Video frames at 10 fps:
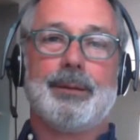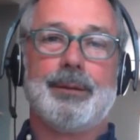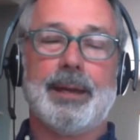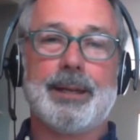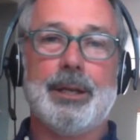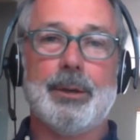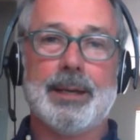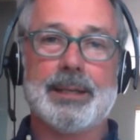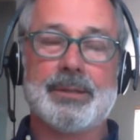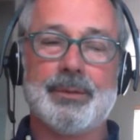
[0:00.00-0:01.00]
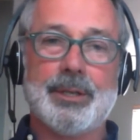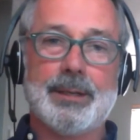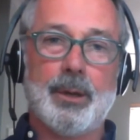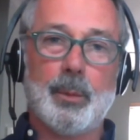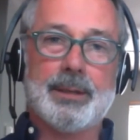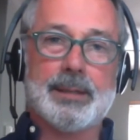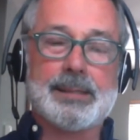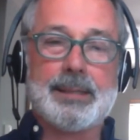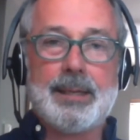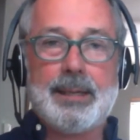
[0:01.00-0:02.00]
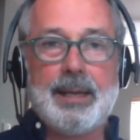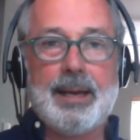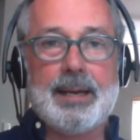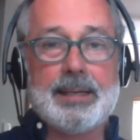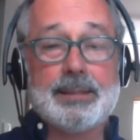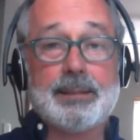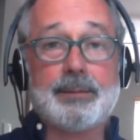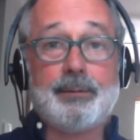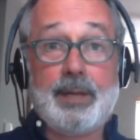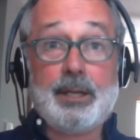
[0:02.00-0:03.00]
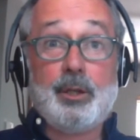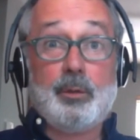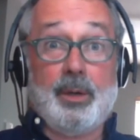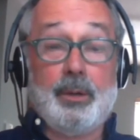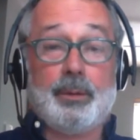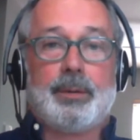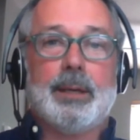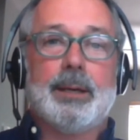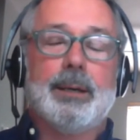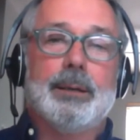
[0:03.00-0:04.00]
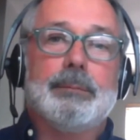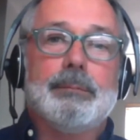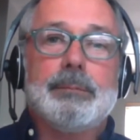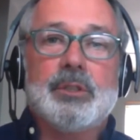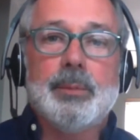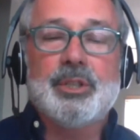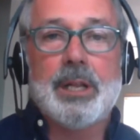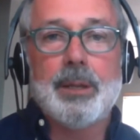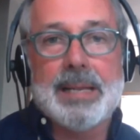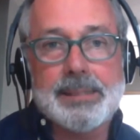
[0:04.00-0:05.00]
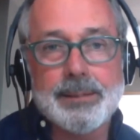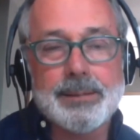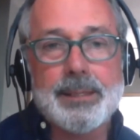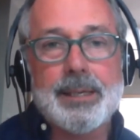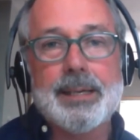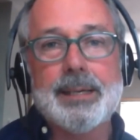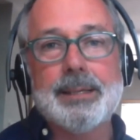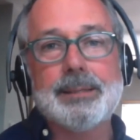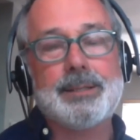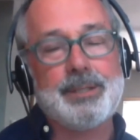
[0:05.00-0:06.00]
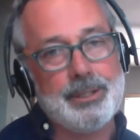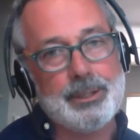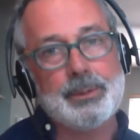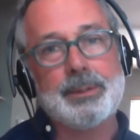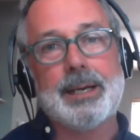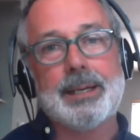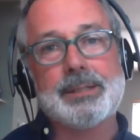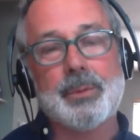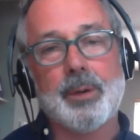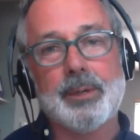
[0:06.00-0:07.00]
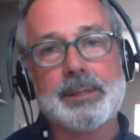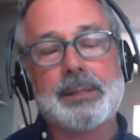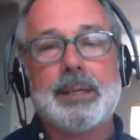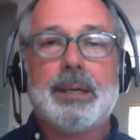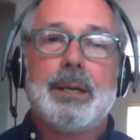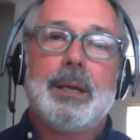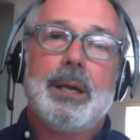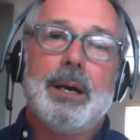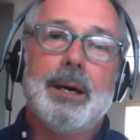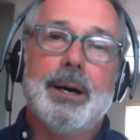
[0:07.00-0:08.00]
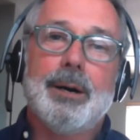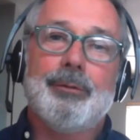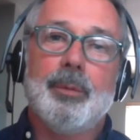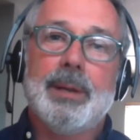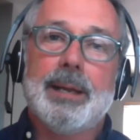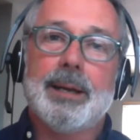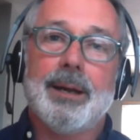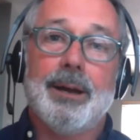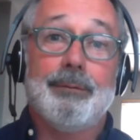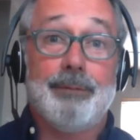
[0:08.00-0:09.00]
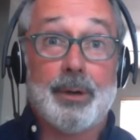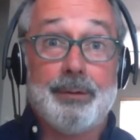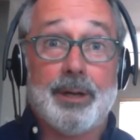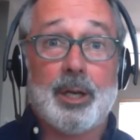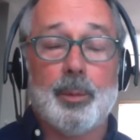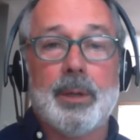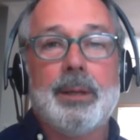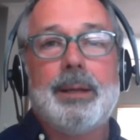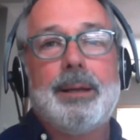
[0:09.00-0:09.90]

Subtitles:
Thank you, Alice, for sharing that with us. And thank you both to Michelle Manson and to you, Alice Roberts, for being a very valuable